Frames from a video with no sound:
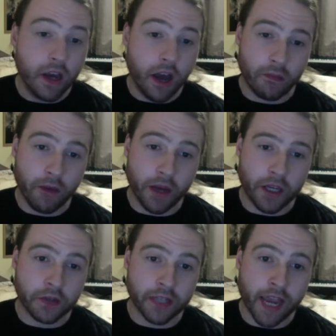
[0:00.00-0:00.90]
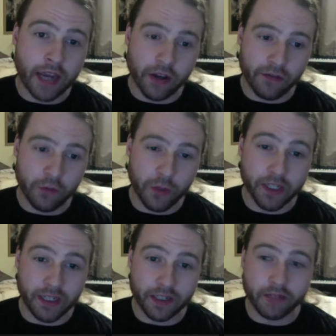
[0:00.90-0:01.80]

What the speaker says: I might use AI voices.